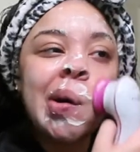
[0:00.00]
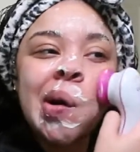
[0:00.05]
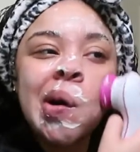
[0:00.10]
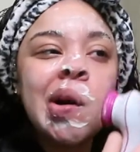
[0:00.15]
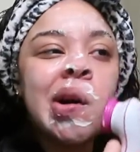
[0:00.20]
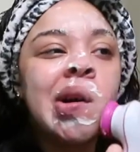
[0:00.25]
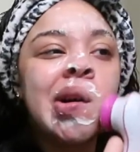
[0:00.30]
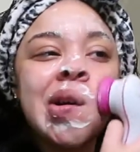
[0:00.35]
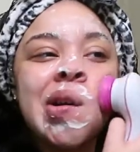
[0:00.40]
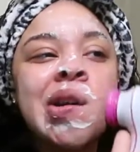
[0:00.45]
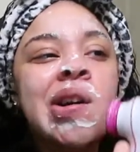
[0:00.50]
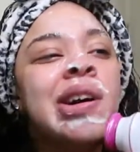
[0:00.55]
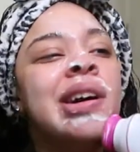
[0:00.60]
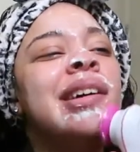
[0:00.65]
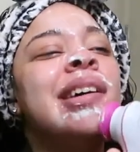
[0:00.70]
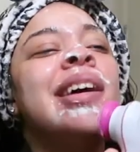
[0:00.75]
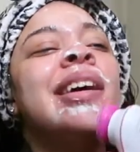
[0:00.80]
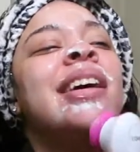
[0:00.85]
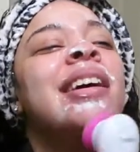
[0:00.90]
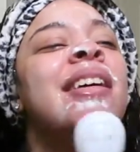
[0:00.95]

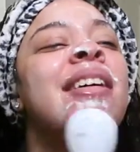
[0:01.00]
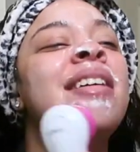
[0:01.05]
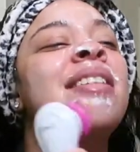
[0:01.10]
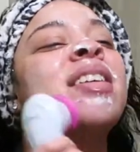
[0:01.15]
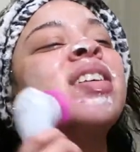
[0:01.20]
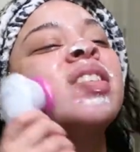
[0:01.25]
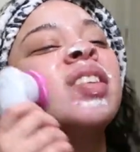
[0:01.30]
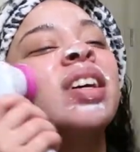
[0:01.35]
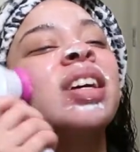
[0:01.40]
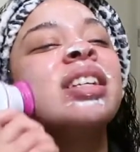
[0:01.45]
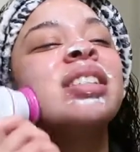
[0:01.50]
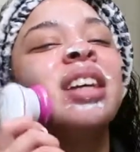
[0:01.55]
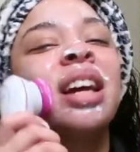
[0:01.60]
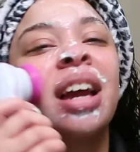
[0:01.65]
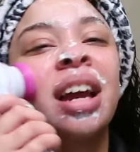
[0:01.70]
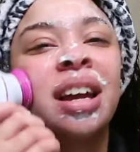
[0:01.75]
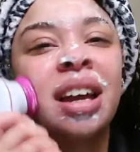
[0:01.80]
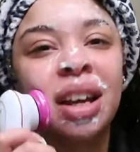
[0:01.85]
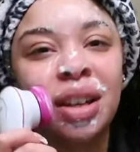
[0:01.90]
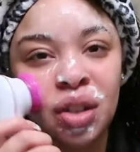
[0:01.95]
it's like
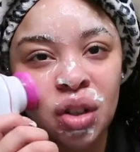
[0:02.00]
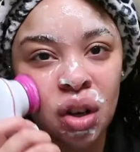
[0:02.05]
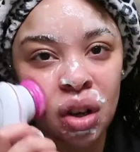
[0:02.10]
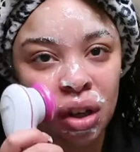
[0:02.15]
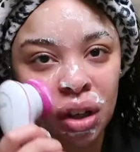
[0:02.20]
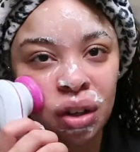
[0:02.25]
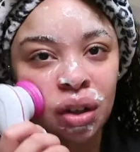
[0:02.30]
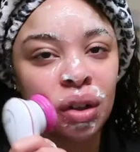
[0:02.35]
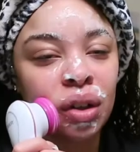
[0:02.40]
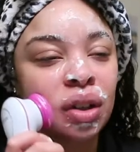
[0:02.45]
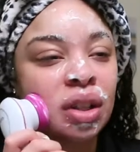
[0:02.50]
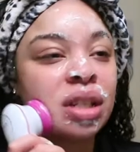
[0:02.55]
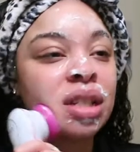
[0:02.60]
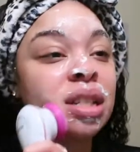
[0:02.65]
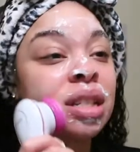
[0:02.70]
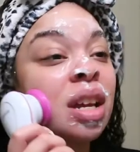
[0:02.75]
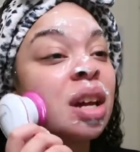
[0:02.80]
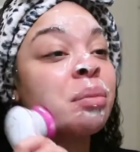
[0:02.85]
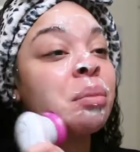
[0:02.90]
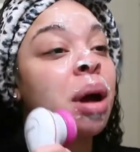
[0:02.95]
I can't talk into these,
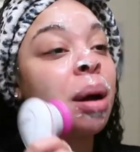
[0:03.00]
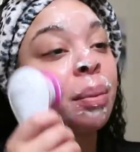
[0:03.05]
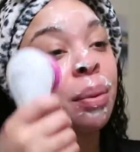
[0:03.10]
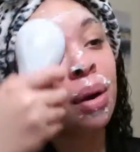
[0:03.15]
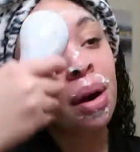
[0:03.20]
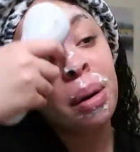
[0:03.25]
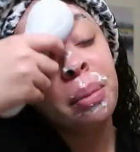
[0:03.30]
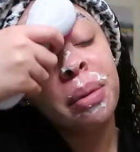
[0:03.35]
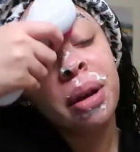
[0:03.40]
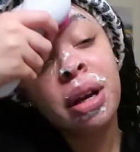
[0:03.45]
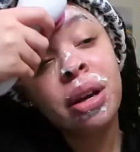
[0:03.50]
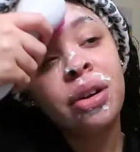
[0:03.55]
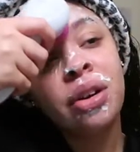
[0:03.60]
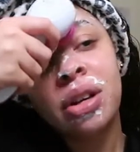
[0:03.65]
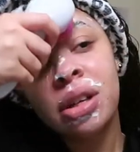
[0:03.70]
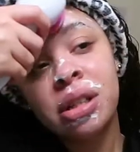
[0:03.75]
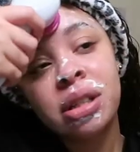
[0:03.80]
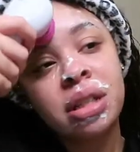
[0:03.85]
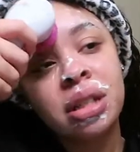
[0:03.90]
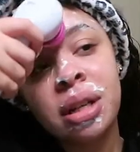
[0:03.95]
it's like my problem
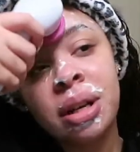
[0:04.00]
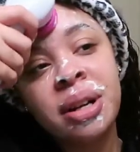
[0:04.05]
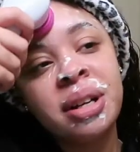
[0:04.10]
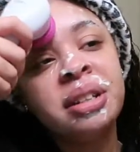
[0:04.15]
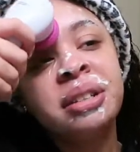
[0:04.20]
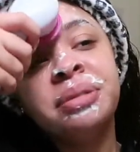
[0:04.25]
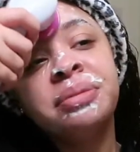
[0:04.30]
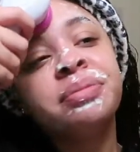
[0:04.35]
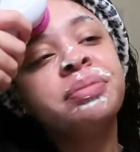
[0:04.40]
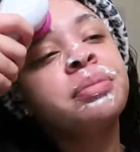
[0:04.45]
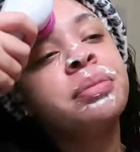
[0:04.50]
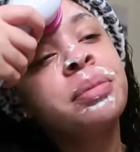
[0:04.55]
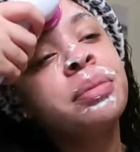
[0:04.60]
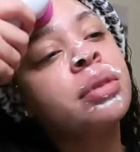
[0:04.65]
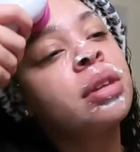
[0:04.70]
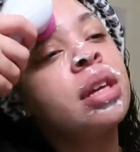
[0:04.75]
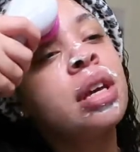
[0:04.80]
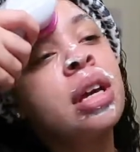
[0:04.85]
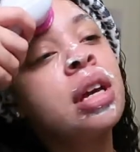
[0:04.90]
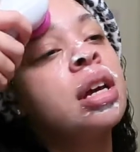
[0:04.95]
areas
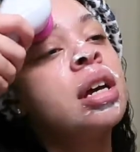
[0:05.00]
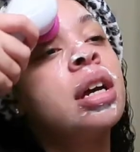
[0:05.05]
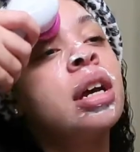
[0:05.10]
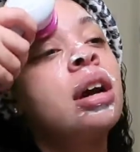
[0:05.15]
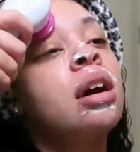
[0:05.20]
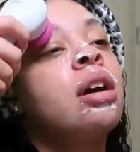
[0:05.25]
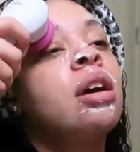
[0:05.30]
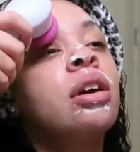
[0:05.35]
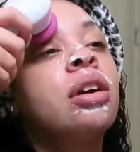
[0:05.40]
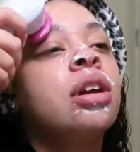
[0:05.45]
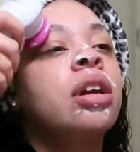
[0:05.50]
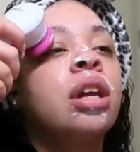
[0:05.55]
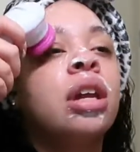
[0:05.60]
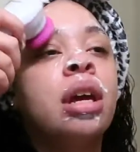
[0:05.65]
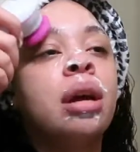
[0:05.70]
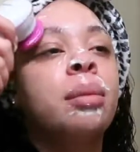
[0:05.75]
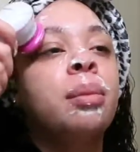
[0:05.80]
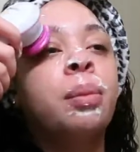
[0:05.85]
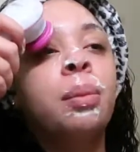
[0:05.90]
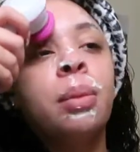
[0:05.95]
are
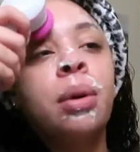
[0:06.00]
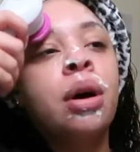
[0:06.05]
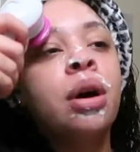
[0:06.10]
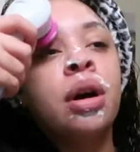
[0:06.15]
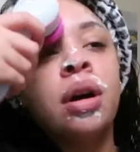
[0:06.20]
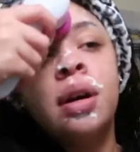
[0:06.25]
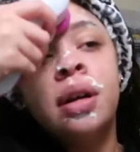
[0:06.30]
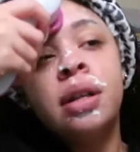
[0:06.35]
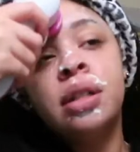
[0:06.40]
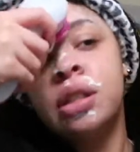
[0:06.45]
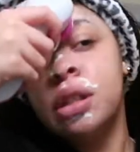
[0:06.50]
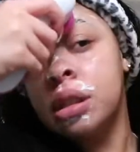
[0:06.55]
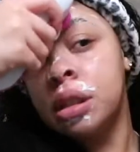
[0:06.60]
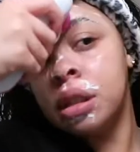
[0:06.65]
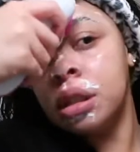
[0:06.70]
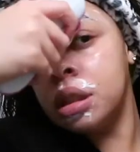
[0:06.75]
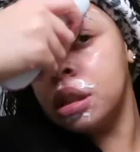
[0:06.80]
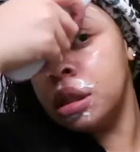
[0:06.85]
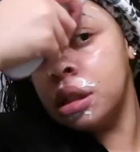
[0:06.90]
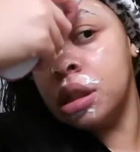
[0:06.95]
getting
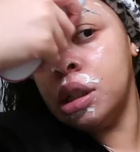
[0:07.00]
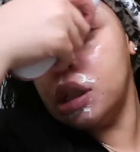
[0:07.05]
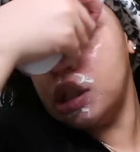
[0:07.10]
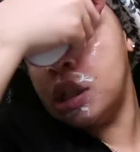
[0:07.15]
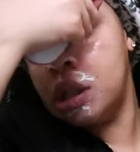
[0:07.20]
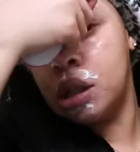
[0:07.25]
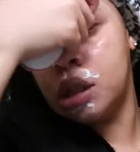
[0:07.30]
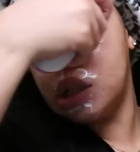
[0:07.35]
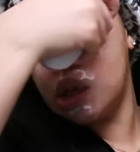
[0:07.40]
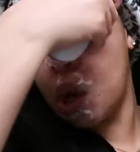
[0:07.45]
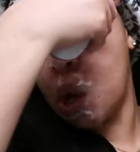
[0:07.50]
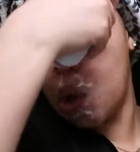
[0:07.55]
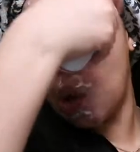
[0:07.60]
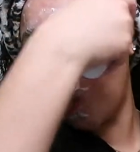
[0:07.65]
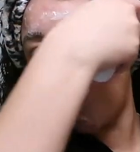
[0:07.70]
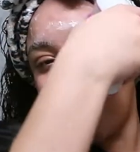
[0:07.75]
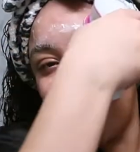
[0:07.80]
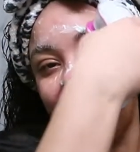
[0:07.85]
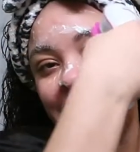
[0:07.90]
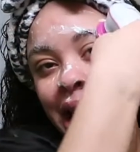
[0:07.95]
just
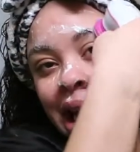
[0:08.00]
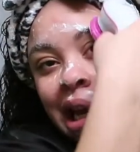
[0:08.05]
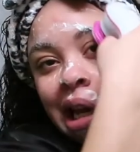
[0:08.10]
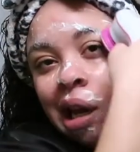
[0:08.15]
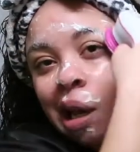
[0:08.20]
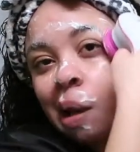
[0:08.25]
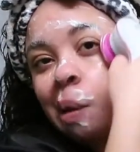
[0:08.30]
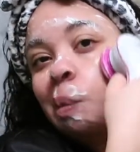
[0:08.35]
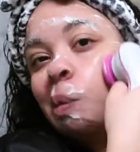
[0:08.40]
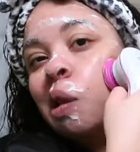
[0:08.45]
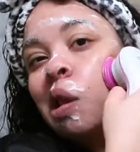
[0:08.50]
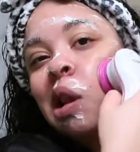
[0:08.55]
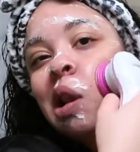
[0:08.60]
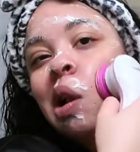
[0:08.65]
so in depth.